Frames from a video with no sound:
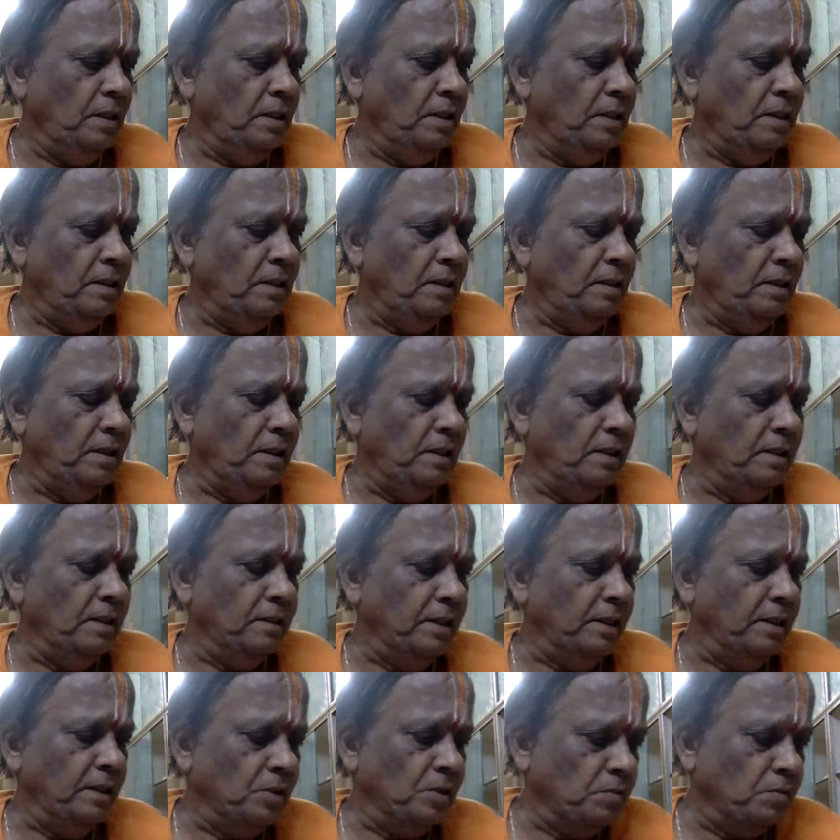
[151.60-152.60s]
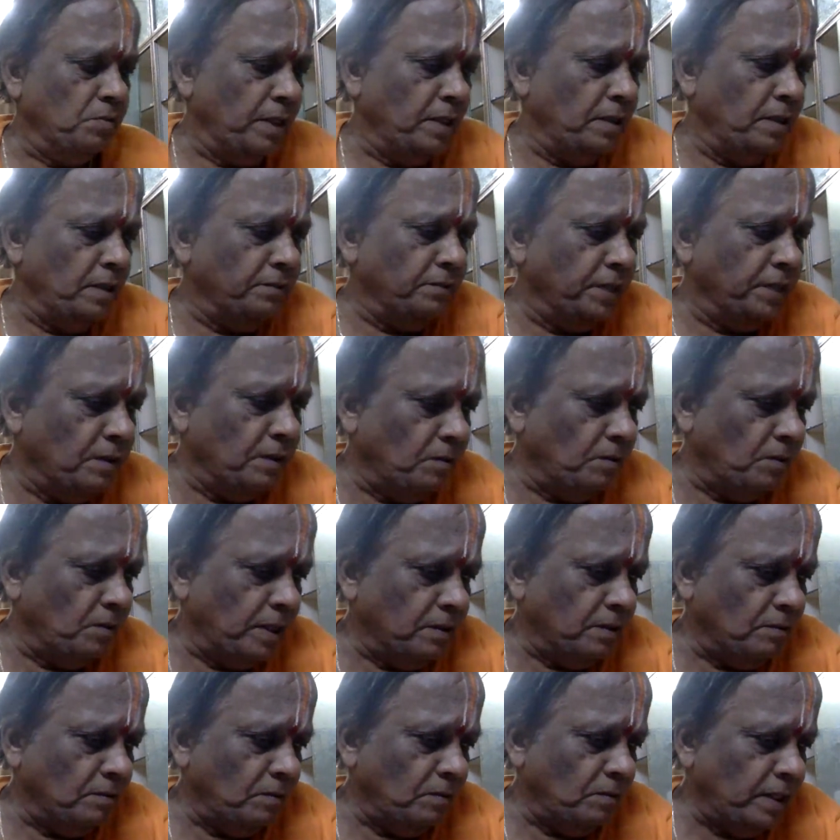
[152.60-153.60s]
there is
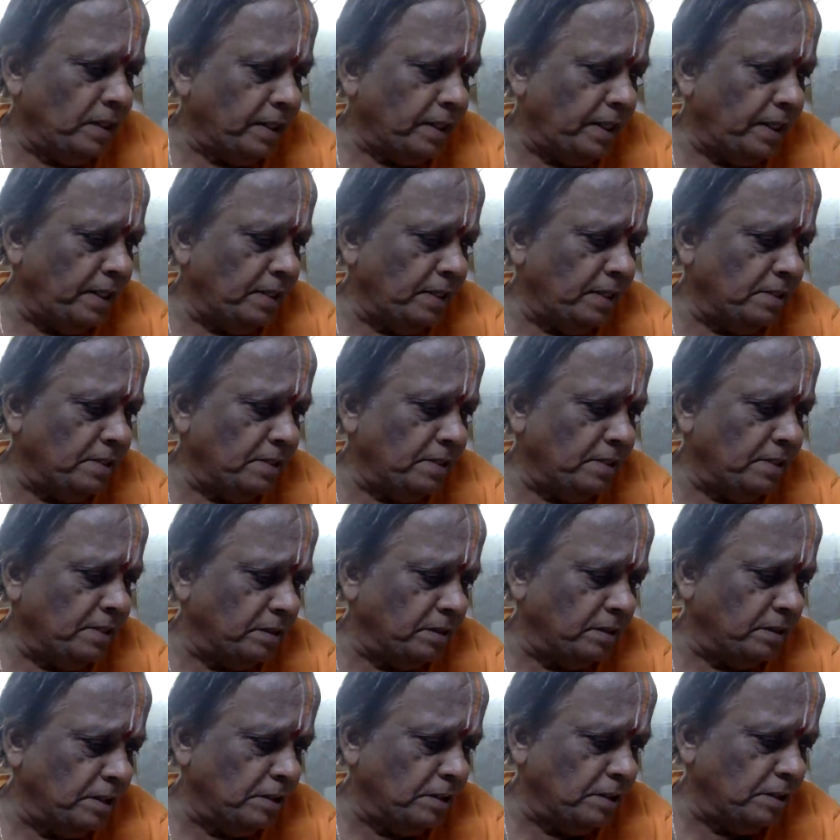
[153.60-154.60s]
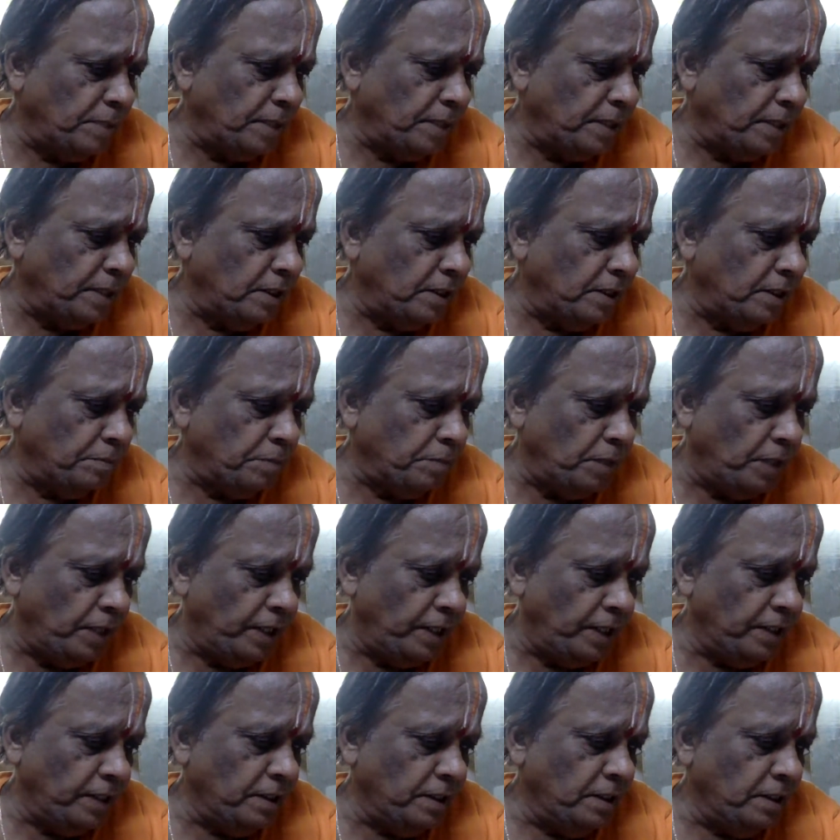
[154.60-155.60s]
one case is on this particular
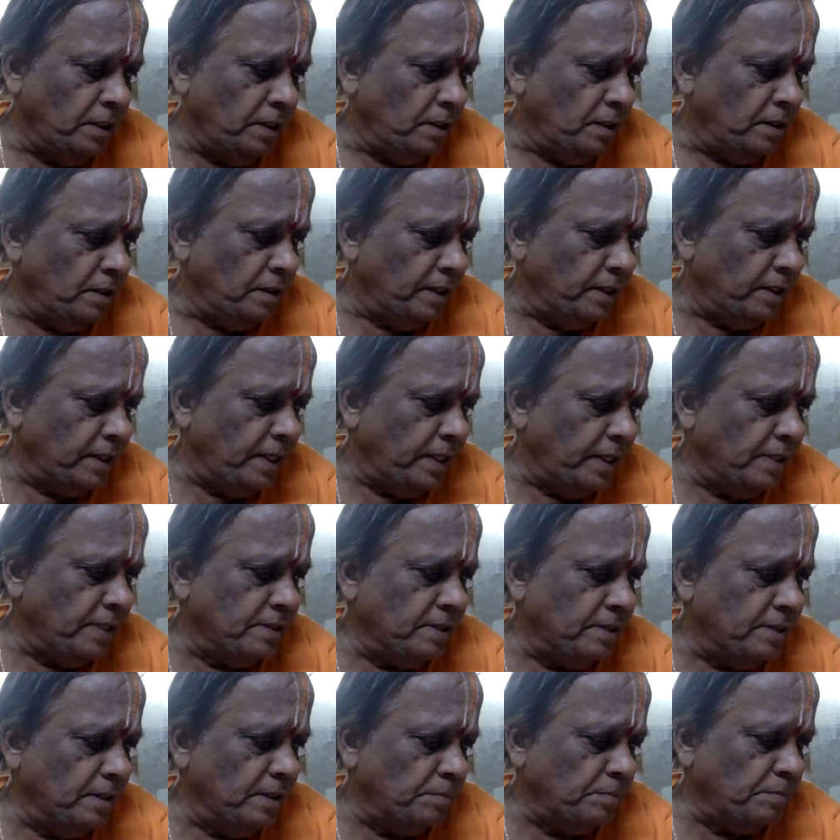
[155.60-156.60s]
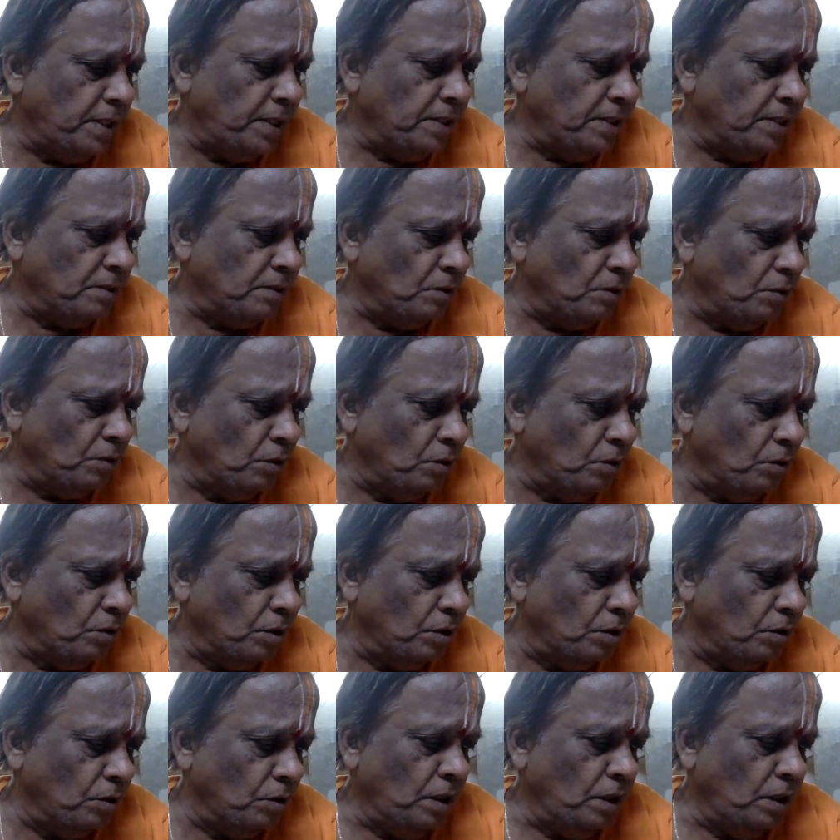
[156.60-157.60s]
point. The case is, please do note
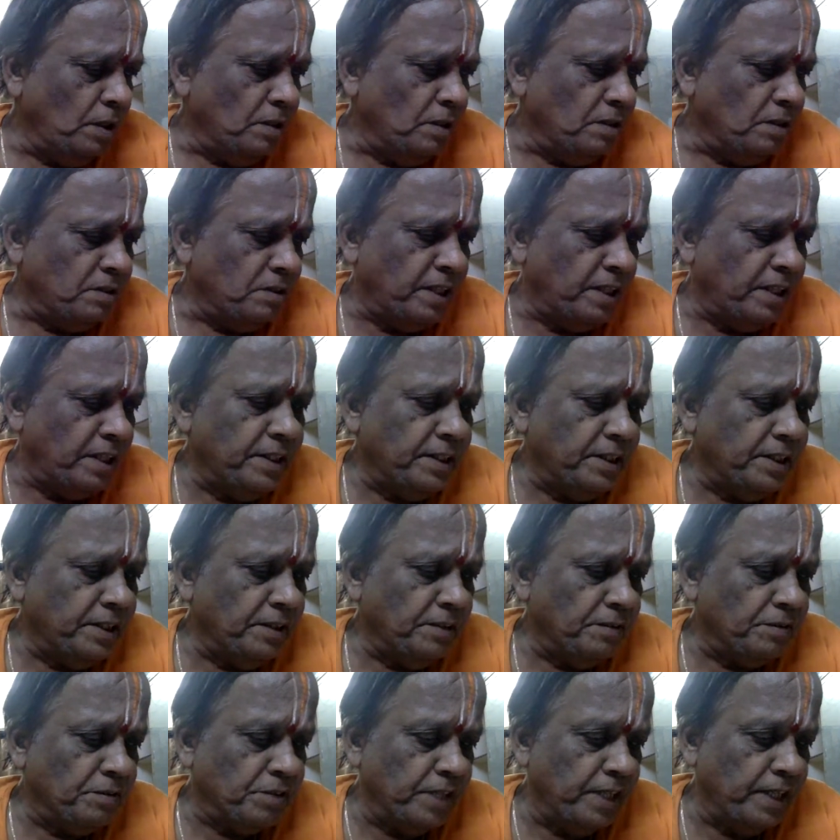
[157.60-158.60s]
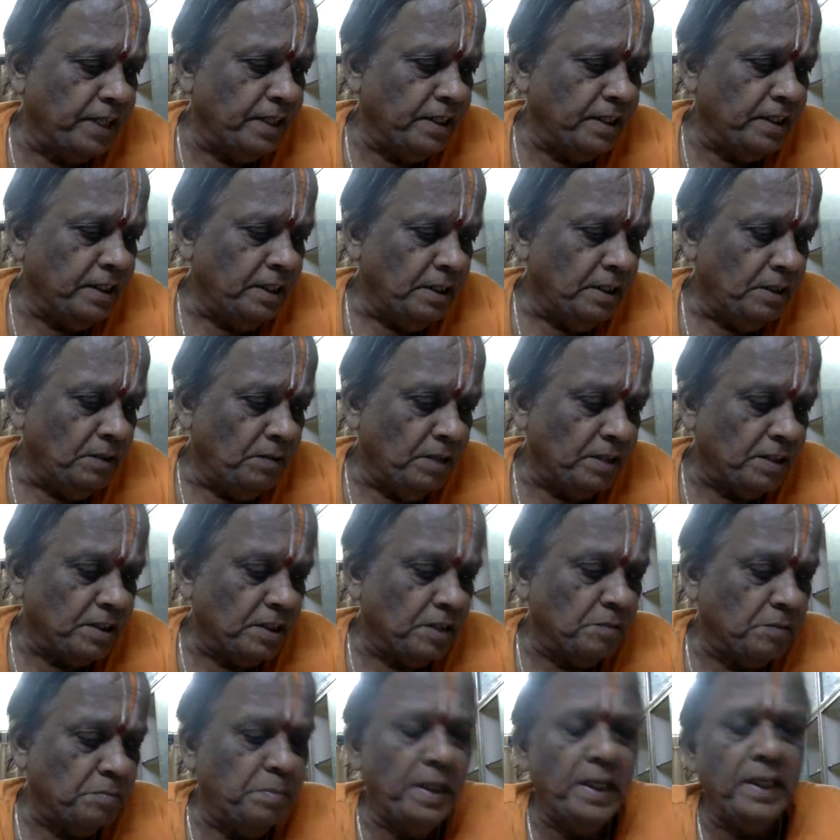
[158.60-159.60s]
down, Secretary of State
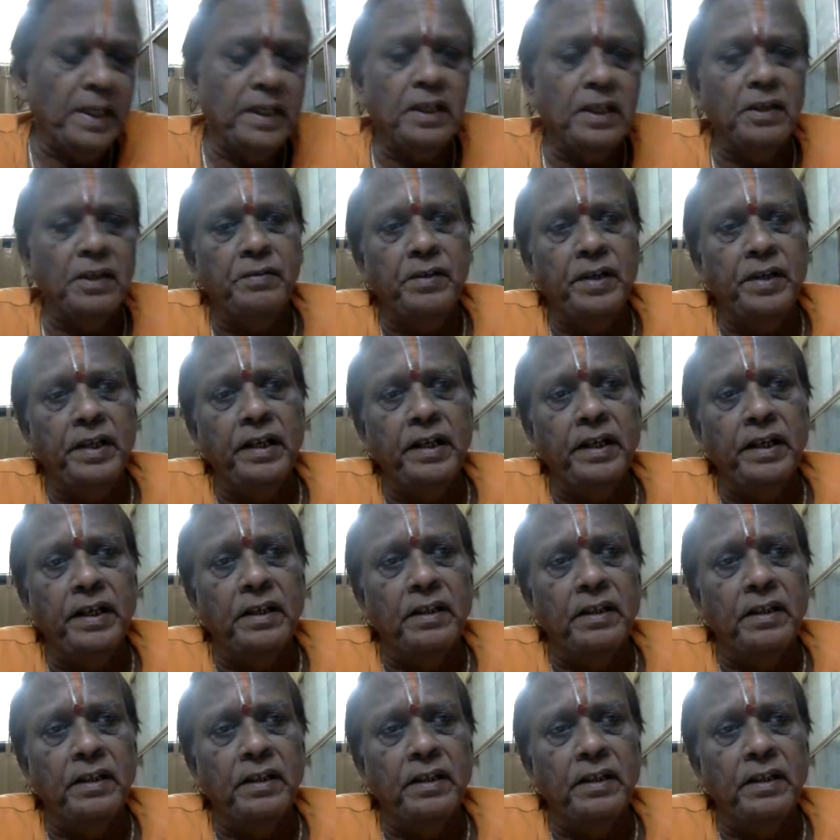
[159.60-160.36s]
versus Bank of India.